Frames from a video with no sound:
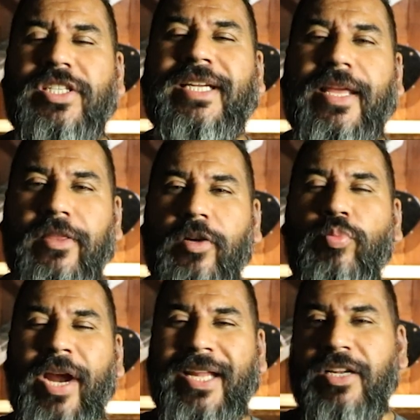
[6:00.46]
to get their
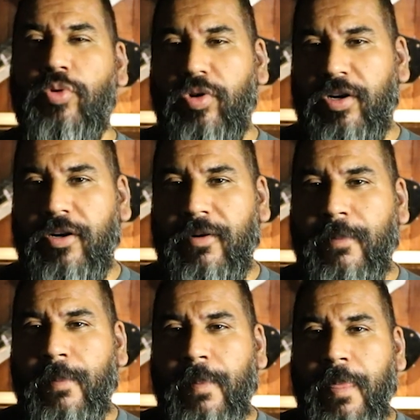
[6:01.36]
brand in order,
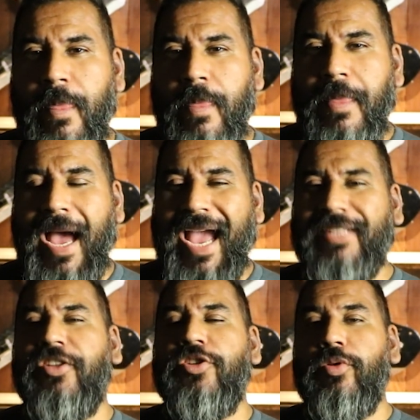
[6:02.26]
I
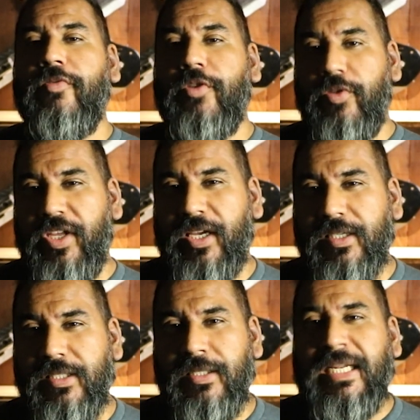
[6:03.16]
had to do a few
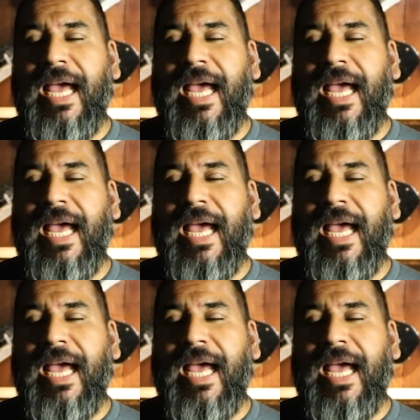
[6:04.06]
things.